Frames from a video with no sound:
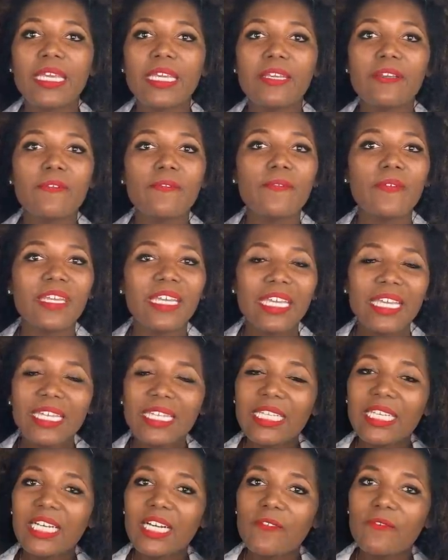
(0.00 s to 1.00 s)
If
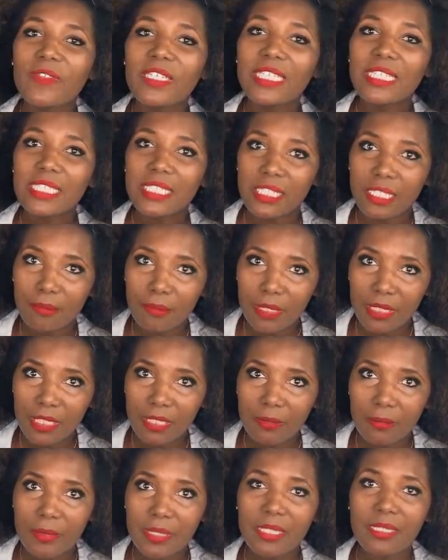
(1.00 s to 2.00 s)
any of these
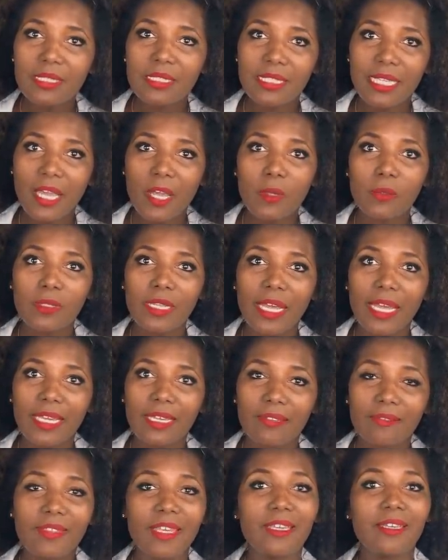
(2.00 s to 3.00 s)
symptoms sound
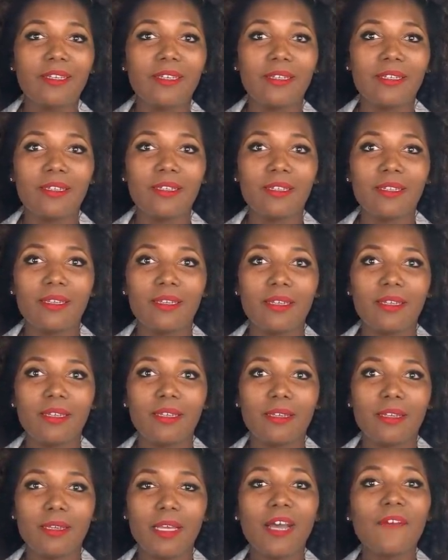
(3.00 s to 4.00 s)
like they could
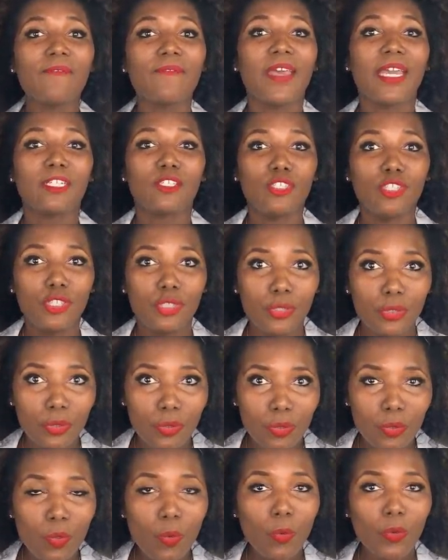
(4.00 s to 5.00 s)
affect
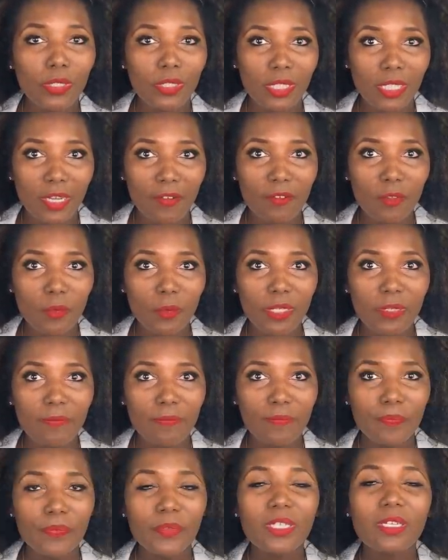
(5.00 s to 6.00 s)
you or a loved
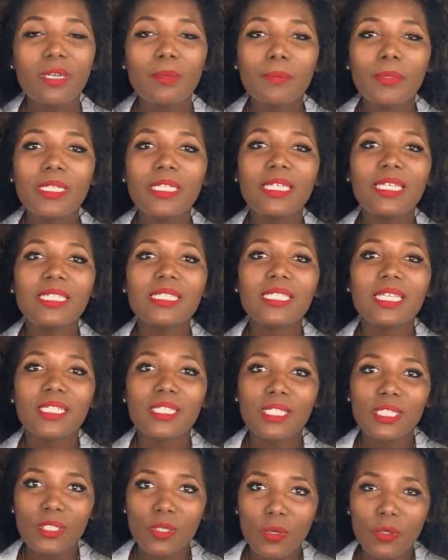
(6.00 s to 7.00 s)
one, please
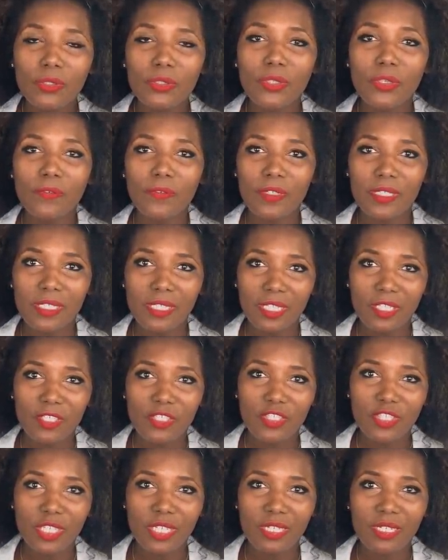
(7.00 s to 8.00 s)
consult your
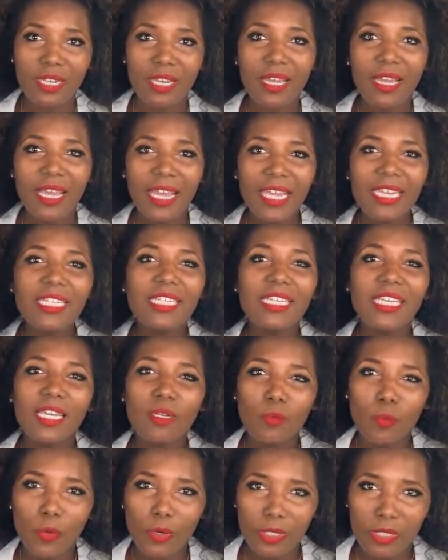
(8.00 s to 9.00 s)
physician and
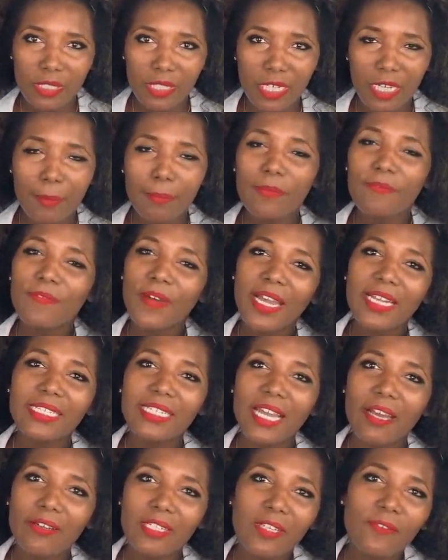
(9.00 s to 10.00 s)
get worked up.
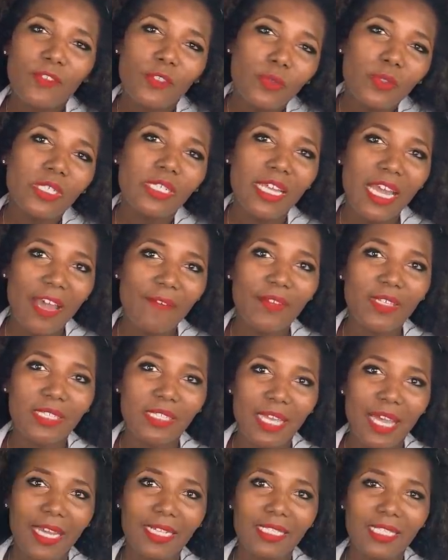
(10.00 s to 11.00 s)
Find out if you could have
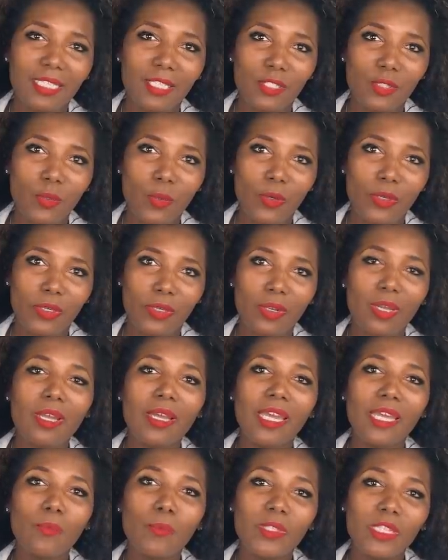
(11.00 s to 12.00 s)
anxiety disorder
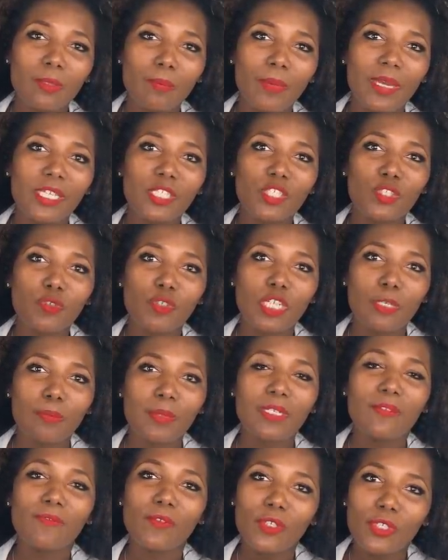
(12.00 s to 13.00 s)
and what the best
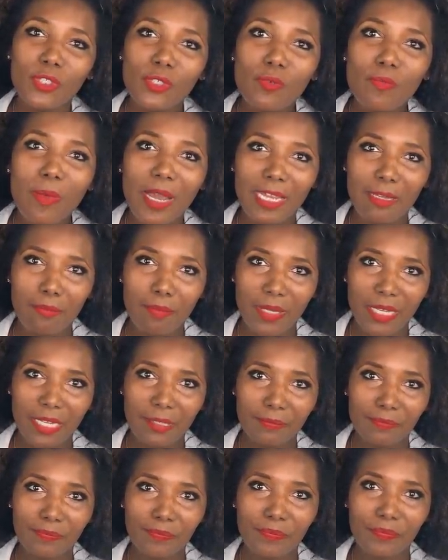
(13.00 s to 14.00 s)
treatment for you might
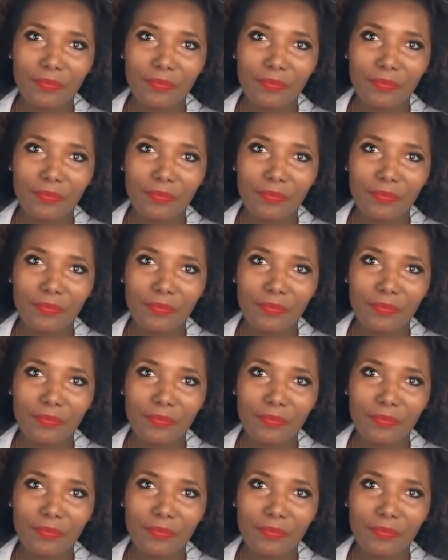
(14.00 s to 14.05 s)
be.